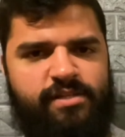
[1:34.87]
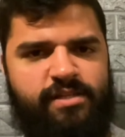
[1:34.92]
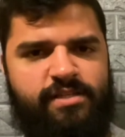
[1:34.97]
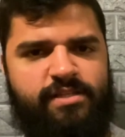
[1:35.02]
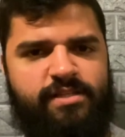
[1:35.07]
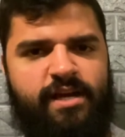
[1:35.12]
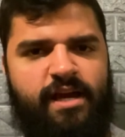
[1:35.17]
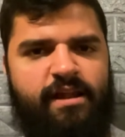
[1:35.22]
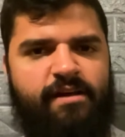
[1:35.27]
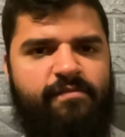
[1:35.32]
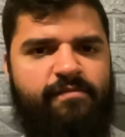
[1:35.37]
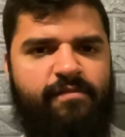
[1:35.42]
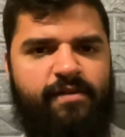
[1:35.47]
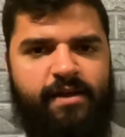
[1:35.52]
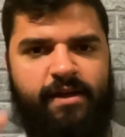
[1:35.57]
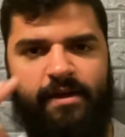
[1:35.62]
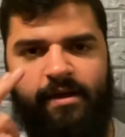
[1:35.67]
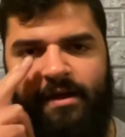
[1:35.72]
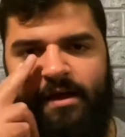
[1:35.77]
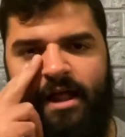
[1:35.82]
It's kind of
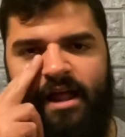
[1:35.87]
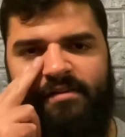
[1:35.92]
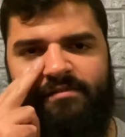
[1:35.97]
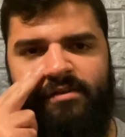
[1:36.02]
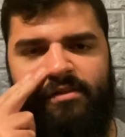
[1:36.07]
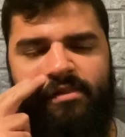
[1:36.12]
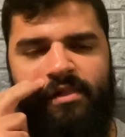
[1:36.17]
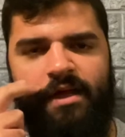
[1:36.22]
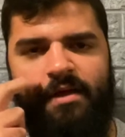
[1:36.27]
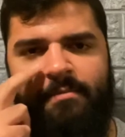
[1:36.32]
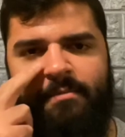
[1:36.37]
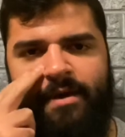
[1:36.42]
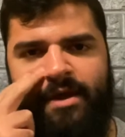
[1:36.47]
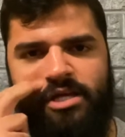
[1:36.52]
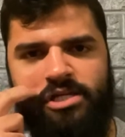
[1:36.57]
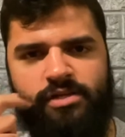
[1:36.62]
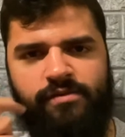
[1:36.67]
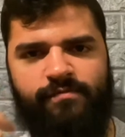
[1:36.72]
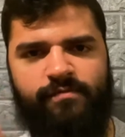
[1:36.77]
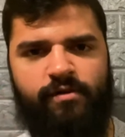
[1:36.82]
a
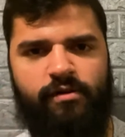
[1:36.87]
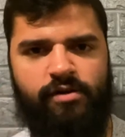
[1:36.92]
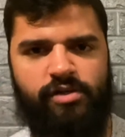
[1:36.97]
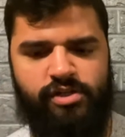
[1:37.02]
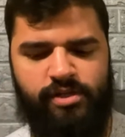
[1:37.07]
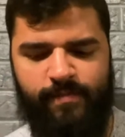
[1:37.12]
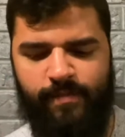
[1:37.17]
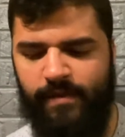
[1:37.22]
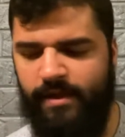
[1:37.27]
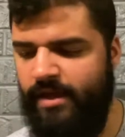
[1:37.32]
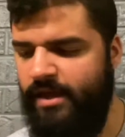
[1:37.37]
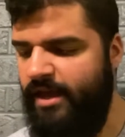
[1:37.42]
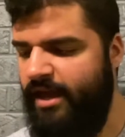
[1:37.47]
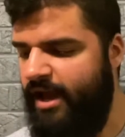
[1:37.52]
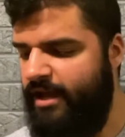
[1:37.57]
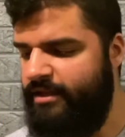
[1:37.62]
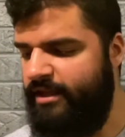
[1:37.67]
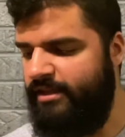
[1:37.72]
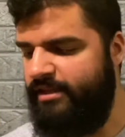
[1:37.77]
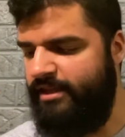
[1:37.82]
claymation version,
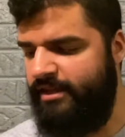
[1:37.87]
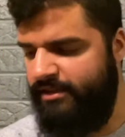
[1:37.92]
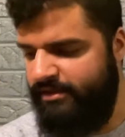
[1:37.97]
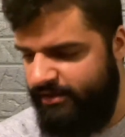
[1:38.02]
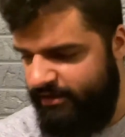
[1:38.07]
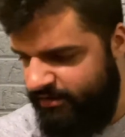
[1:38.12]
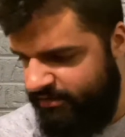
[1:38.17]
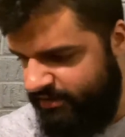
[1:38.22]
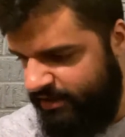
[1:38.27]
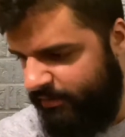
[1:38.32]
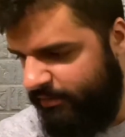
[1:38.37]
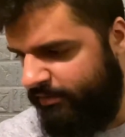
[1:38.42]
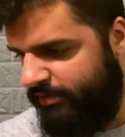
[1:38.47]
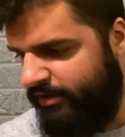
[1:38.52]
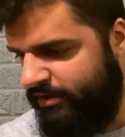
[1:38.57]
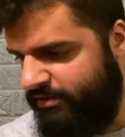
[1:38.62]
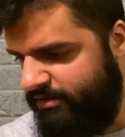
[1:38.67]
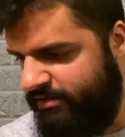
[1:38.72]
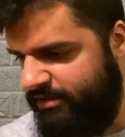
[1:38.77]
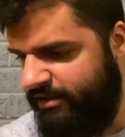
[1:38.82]
and they did this. They
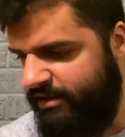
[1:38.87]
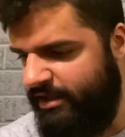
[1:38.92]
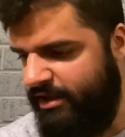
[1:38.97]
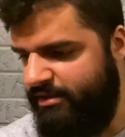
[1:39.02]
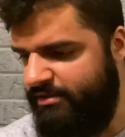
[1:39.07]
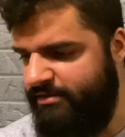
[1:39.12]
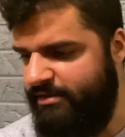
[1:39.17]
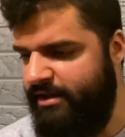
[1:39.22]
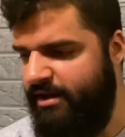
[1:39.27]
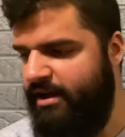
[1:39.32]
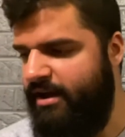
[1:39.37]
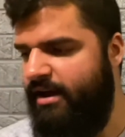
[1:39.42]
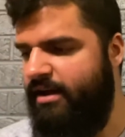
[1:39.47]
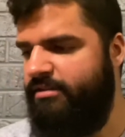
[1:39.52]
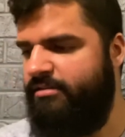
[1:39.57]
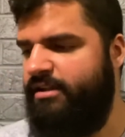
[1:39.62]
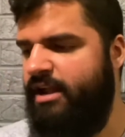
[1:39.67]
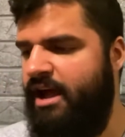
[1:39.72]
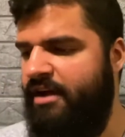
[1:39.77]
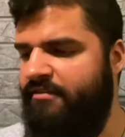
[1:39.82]
released it as
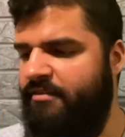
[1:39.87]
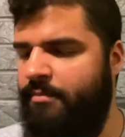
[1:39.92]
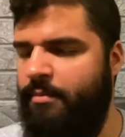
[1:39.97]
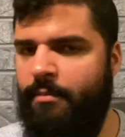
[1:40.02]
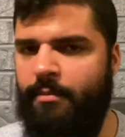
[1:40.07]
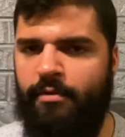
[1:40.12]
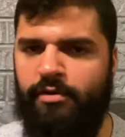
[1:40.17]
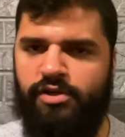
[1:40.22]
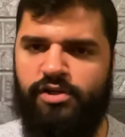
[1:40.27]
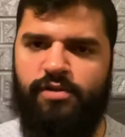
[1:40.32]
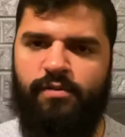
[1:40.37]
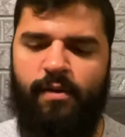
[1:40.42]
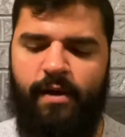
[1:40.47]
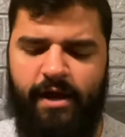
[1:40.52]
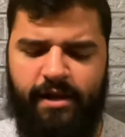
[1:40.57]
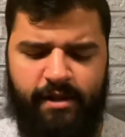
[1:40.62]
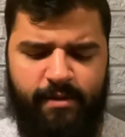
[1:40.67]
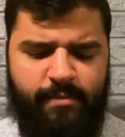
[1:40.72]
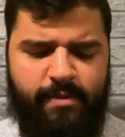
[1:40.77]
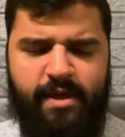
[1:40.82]
kind of a promotional
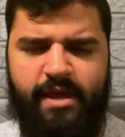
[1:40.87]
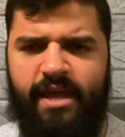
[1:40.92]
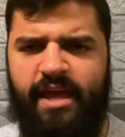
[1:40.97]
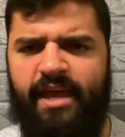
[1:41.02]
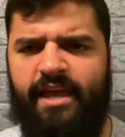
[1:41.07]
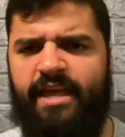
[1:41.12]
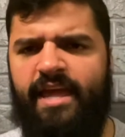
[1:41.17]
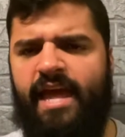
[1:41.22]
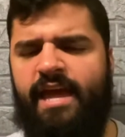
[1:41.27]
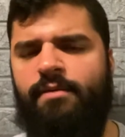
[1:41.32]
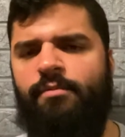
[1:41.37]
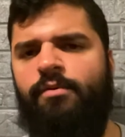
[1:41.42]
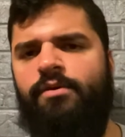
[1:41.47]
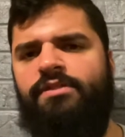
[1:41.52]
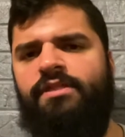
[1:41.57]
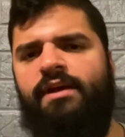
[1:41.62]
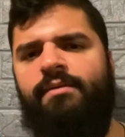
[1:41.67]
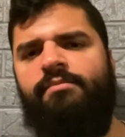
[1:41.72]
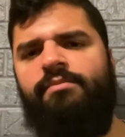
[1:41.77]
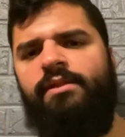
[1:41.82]
item. It came
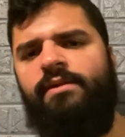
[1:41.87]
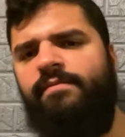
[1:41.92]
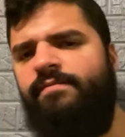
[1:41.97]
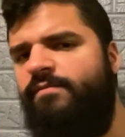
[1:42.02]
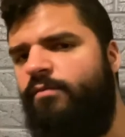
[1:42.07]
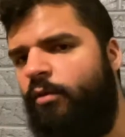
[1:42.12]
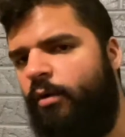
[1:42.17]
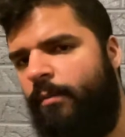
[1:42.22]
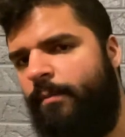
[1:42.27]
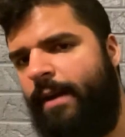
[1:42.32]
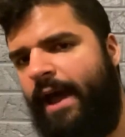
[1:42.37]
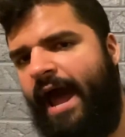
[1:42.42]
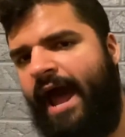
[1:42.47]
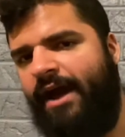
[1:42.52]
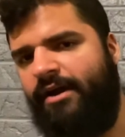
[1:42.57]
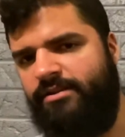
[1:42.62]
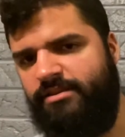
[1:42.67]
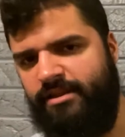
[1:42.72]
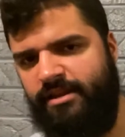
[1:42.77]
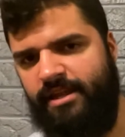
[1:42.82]
with, I believe, 4
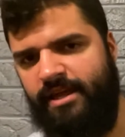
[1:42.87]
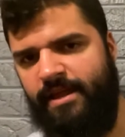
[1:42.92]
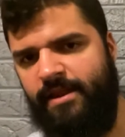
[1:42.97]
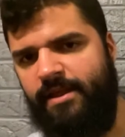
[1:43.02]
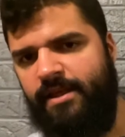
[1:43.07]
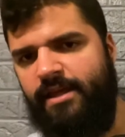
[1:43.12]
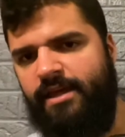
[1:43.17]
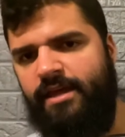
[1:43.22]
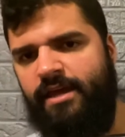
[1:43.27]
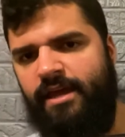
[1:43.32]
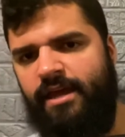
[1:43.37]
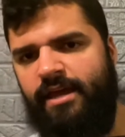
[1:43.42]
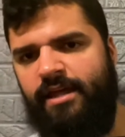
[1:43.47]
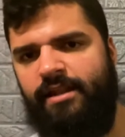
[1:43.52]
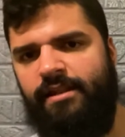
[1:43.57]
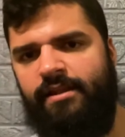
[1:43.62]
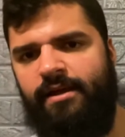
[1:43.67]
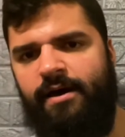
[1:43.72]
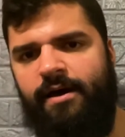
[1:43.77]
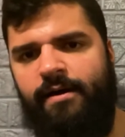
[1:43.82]
packs in it,
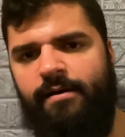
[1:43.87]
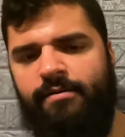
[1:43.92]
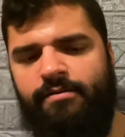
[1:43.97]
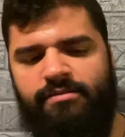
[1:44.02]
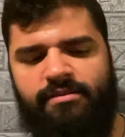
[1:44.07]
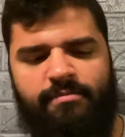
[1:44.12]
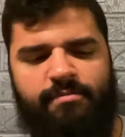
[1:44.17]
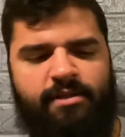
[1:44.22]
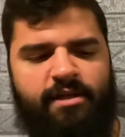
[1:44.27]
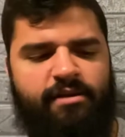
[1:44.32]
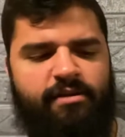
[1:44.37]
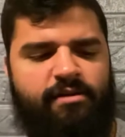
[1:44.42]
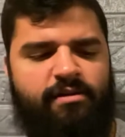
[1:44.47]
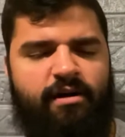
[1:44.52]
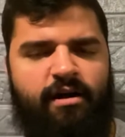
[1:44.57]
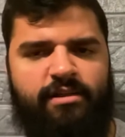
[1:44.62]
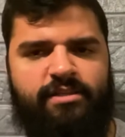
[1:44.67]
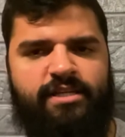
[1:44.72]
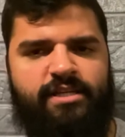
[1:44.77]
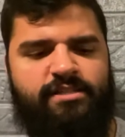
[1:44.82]
and some of the other
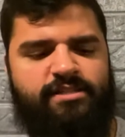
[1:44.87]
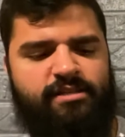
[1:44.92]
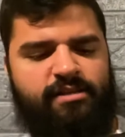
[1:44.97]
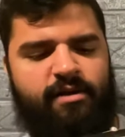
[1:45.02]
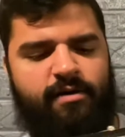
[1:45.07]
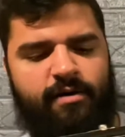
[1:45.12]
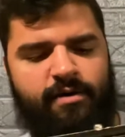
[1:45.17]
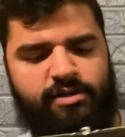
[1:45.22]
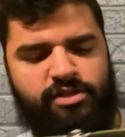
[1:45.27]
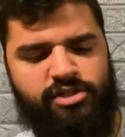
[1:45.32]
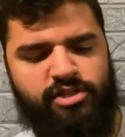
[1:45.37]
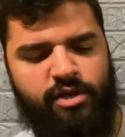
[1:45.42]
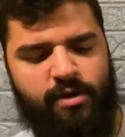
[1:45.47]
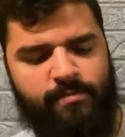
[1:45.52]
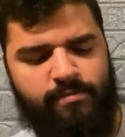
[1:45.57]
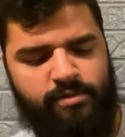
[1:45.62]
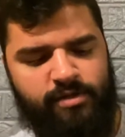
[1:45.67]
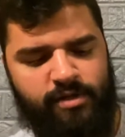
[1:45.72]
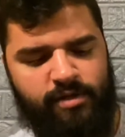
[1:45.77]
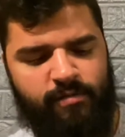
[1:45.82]
contents, I'll go ahead and show
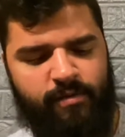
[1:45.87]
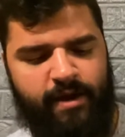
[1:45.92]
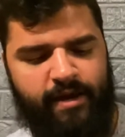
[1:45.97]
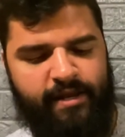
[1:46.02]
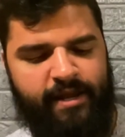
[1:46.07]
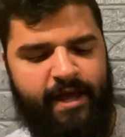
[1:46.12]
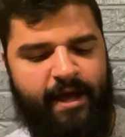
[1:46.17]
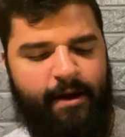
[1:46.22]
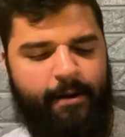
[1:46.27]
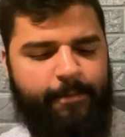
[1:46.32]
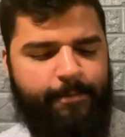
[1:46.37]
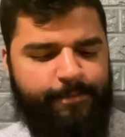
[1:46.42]
them to you right now.